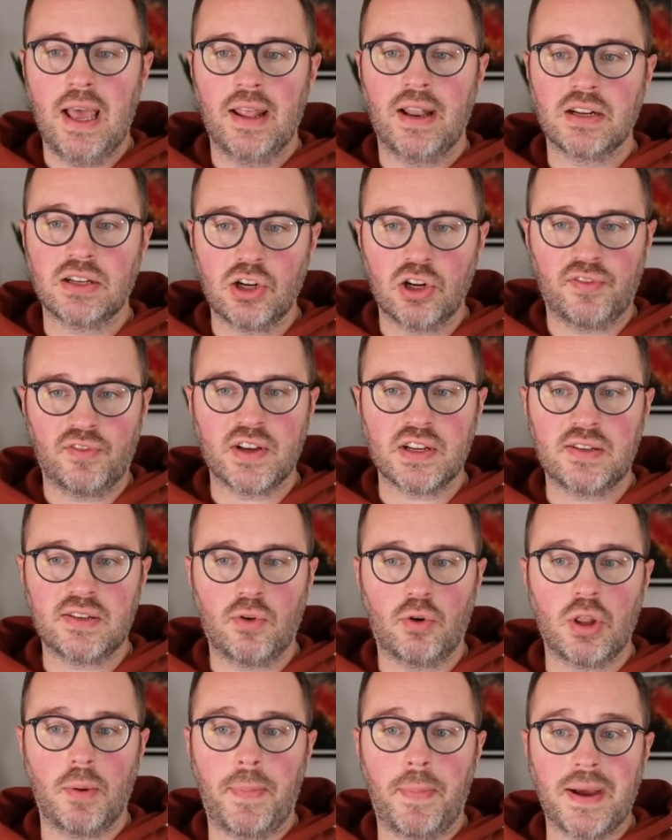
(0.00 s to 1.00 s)
Let's look, first of
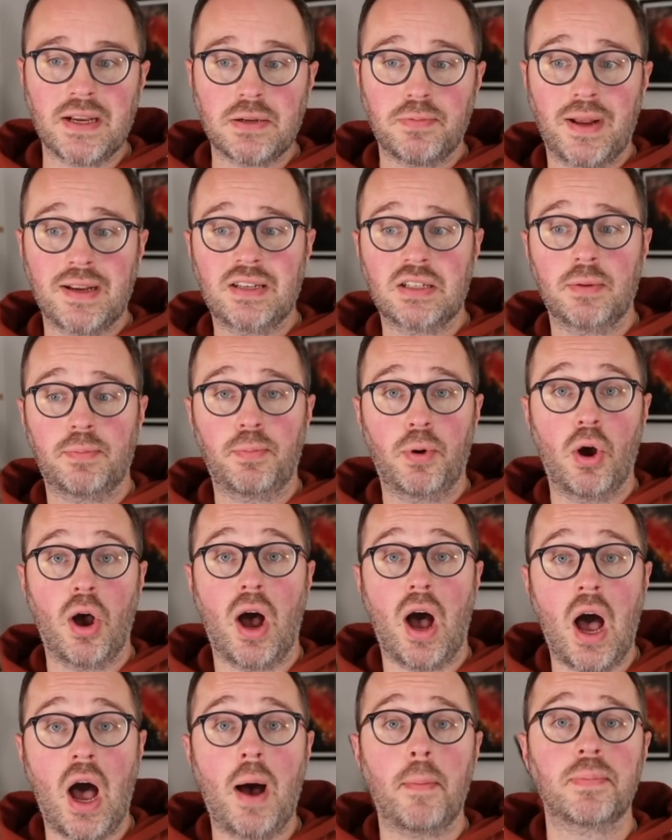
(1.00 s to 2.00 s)
all, the best places to put
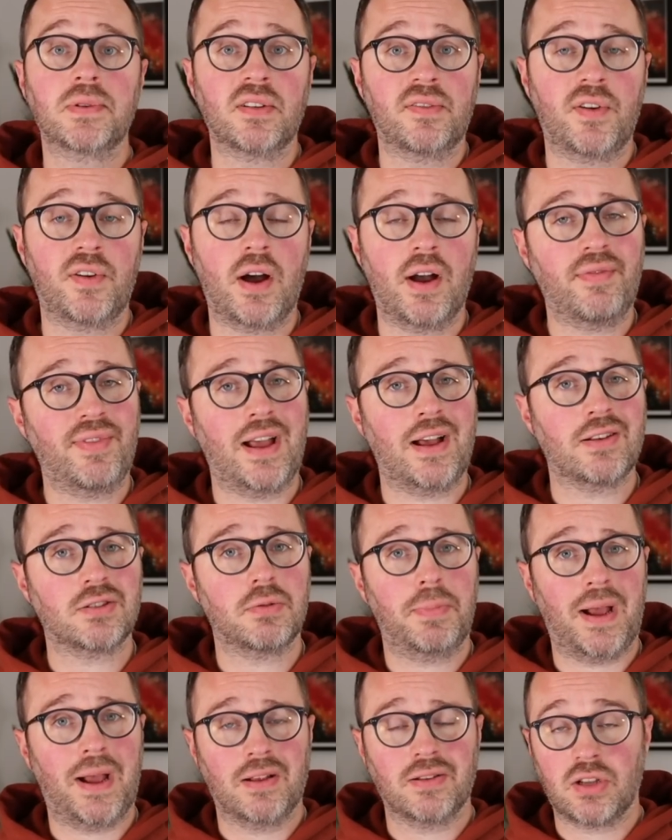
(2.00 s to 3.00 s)
up to
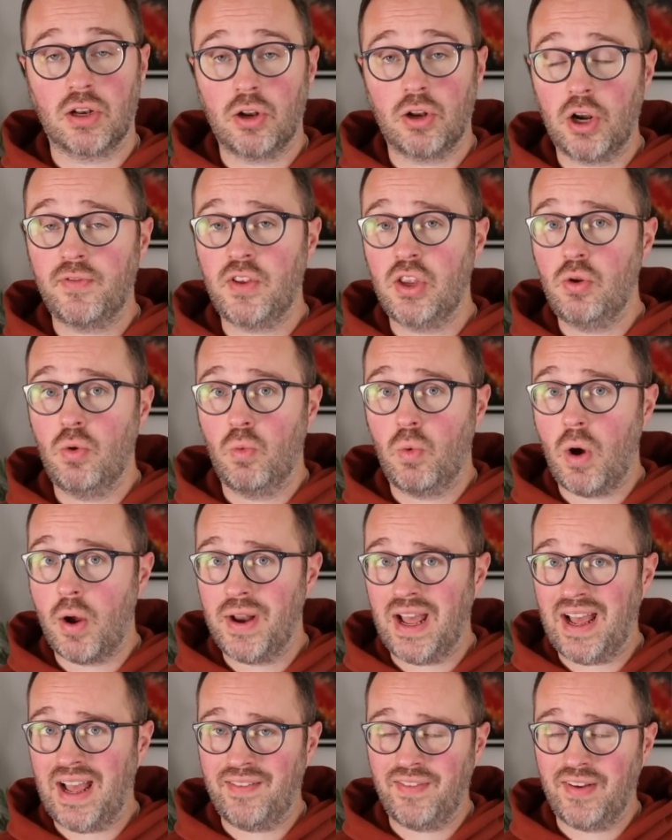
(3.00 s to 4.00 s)
£5,000. A lot of you
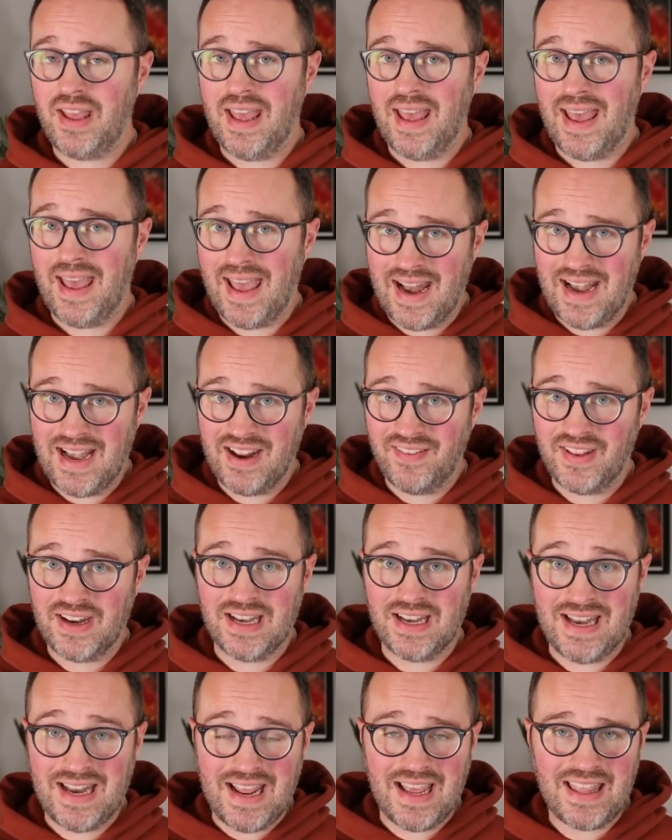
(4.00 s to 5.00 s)
won't have
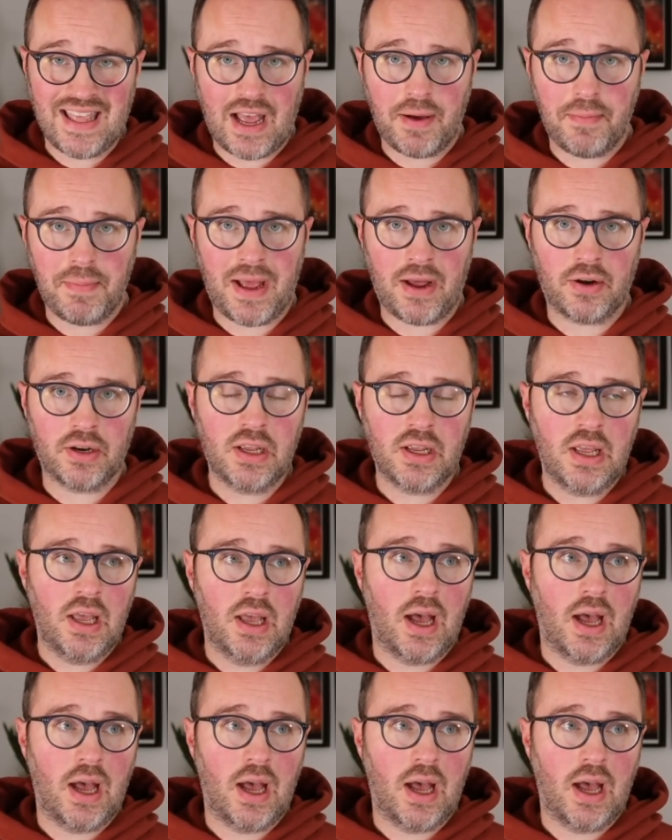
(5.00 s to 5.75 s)
anything near that amount.